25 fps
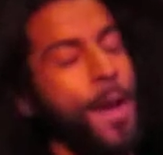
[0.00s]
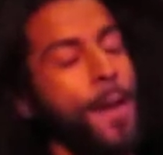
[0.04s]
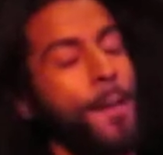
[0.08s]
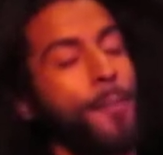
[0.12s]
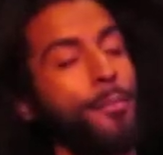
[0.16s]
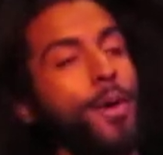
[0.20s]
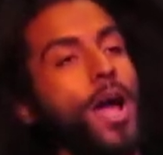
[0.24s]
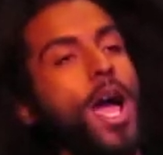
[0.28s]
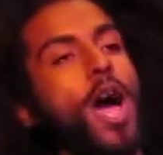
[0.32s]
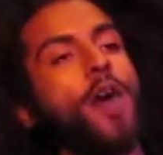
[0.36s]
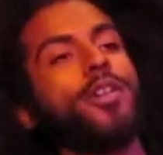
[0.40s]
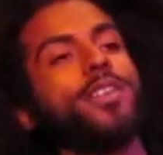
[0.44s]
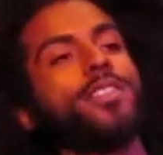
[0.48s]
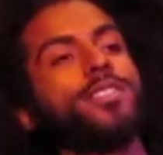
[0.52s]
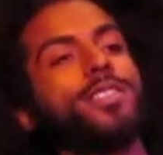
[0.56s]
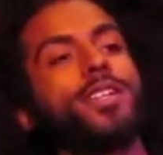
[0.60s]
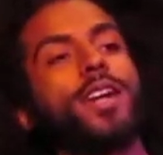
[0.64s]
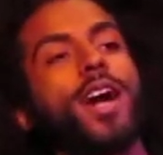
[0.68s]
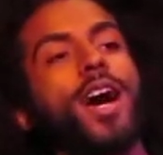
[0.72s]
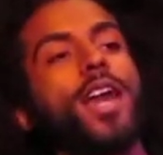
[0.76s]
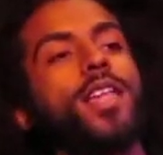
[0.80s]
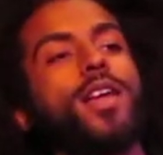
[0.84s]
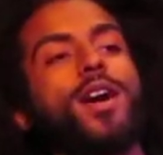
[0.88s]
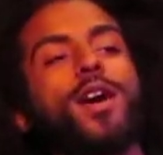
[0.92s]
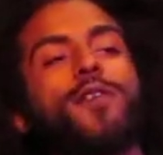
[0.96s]
Brown is the
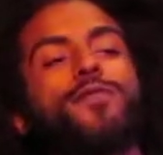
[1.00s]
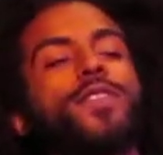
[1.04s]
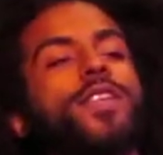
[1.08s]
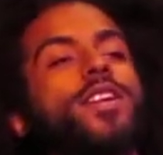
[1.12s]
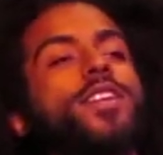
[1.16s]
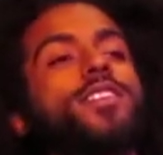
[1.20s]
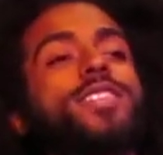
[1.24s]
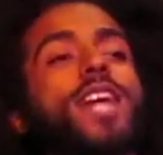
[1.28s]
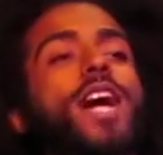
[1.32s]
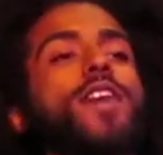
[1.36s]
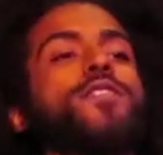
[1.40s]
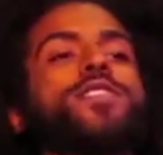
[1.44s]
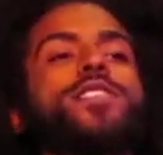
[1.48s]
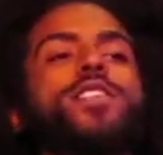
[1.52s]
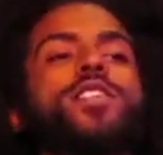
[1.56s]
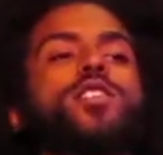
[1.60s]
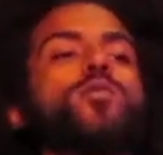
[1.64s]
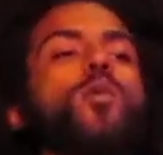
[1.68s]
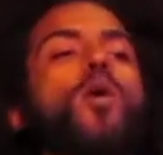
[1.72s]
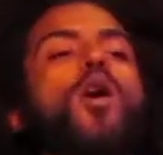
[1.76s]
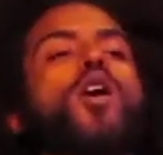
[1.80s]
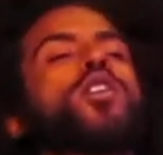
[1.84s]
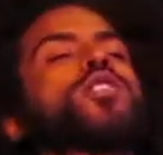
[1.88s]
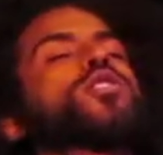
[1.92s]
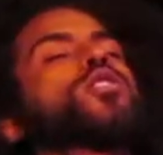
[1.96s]
color of things I've seen
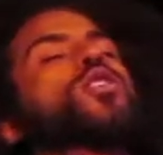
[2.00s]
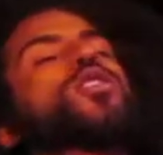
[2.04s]
walked